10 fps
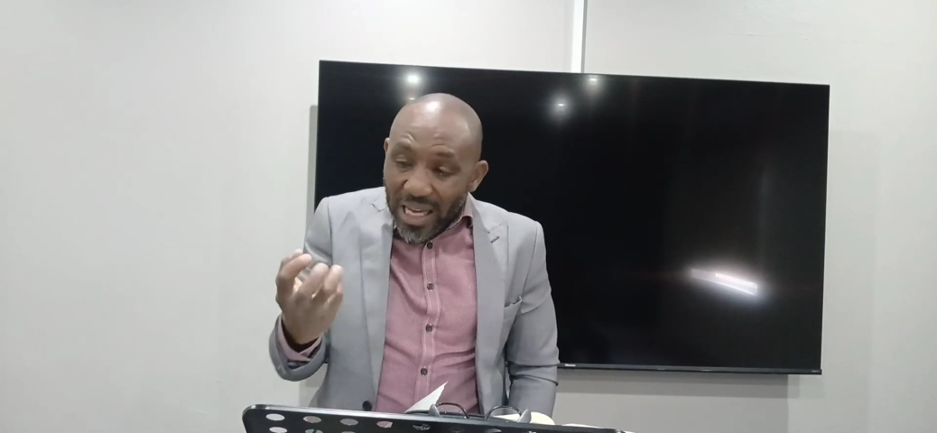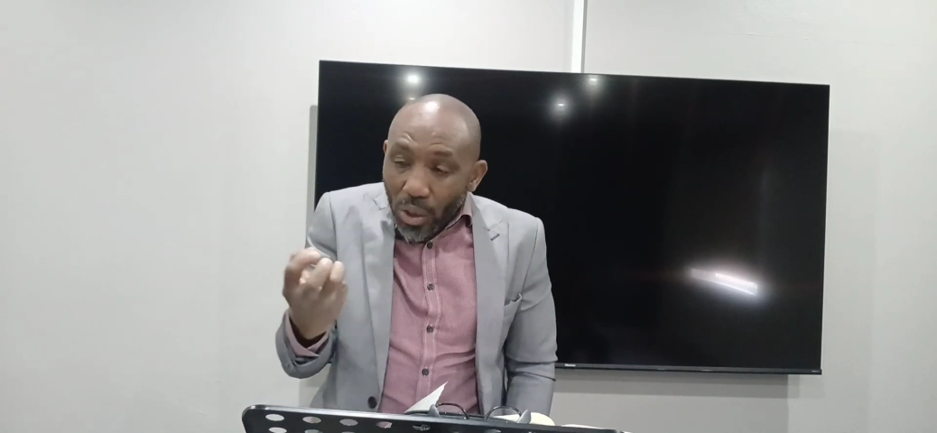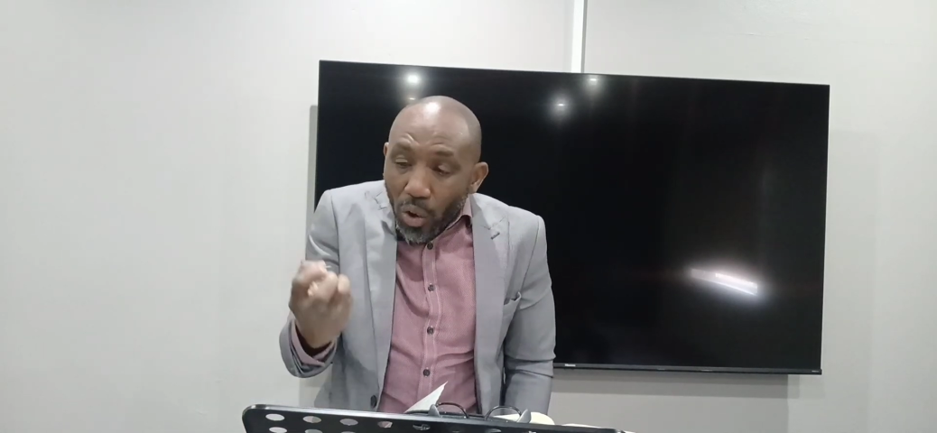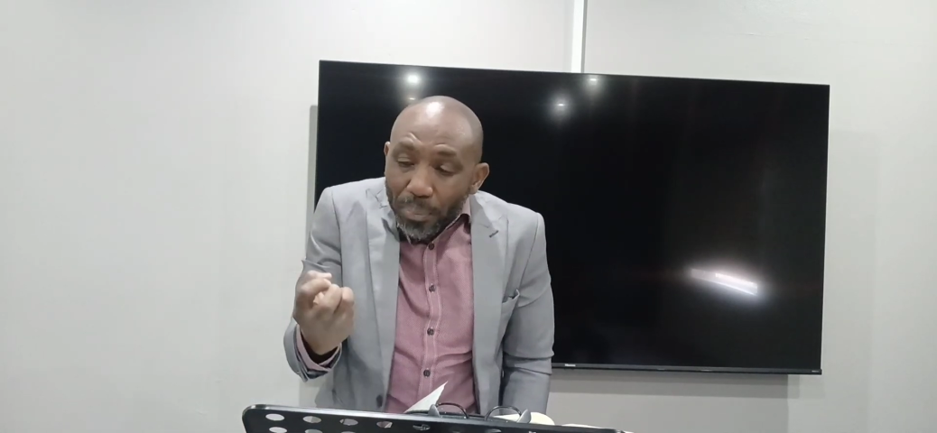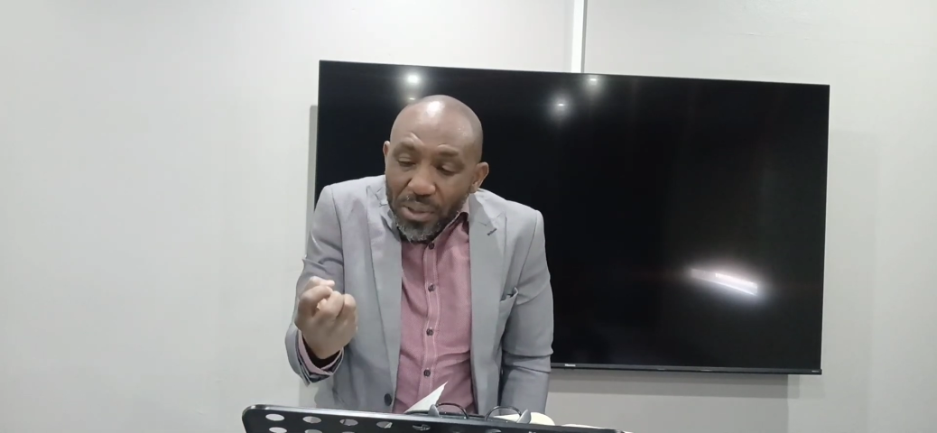
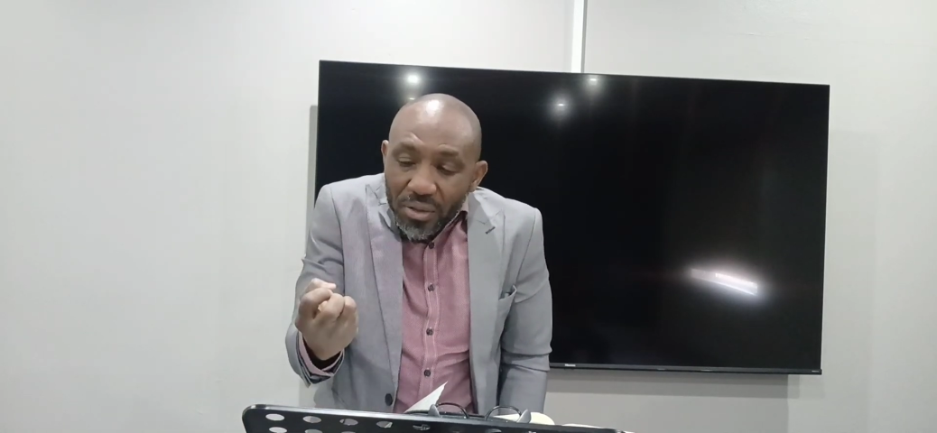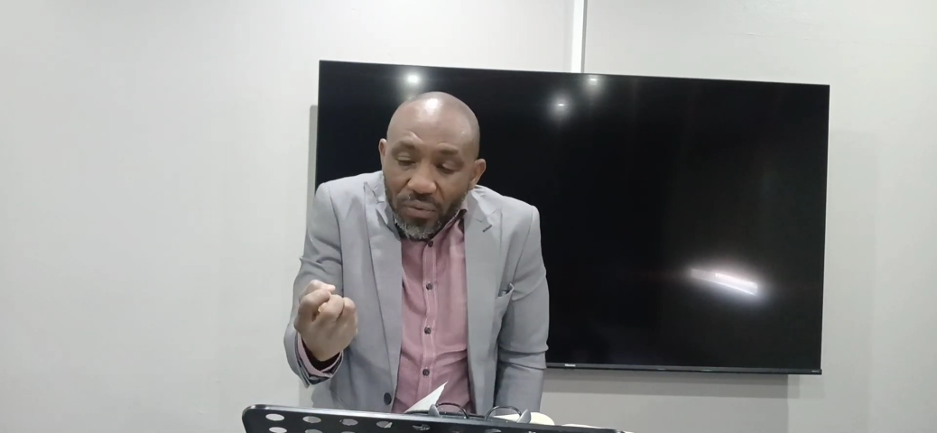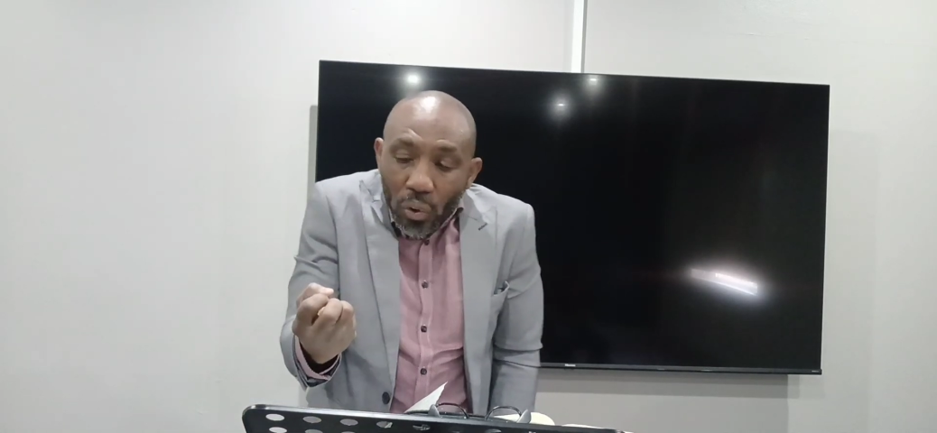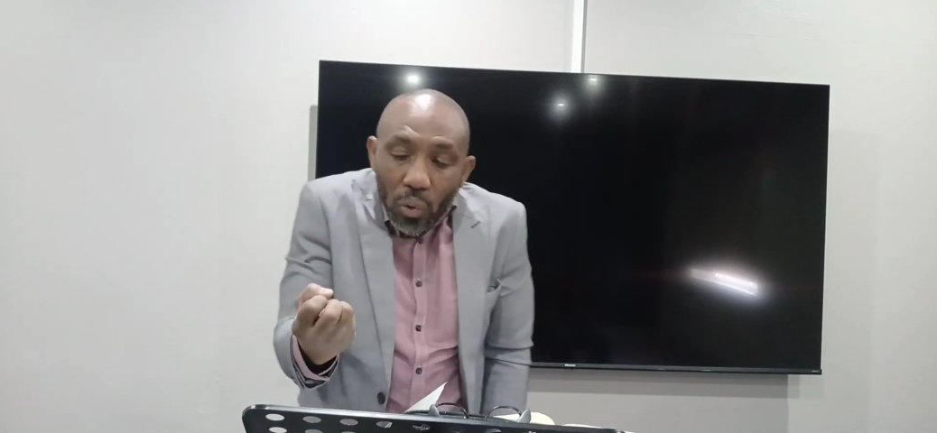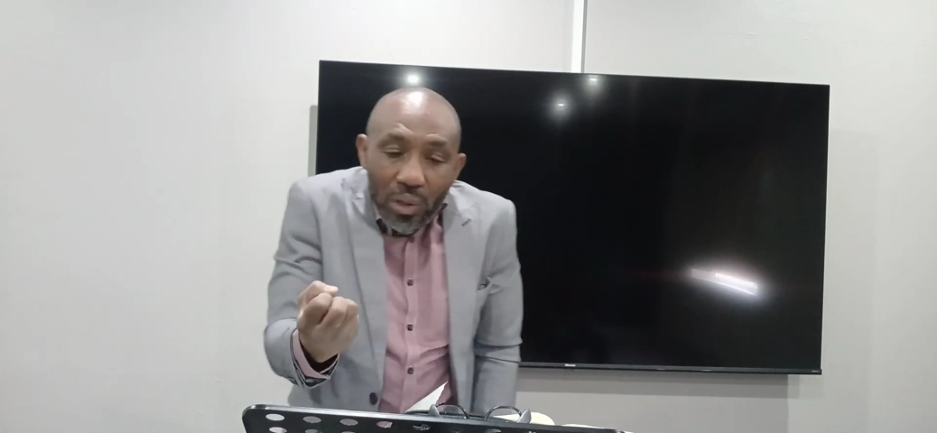that hot piece
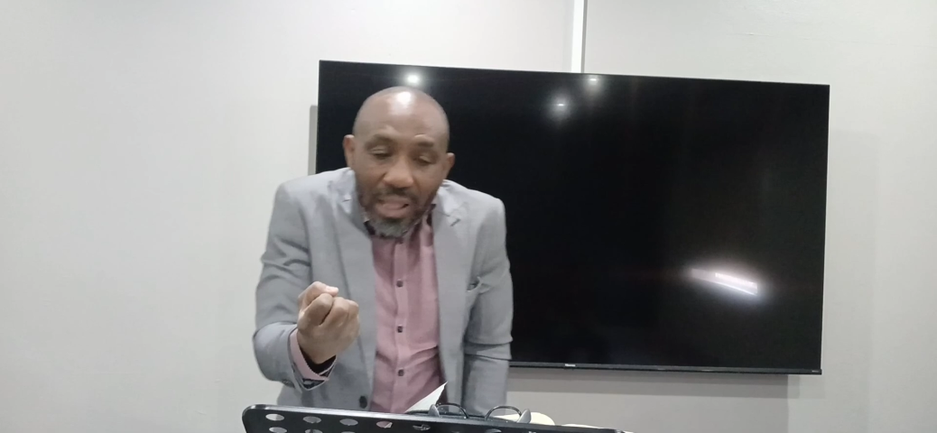of coal,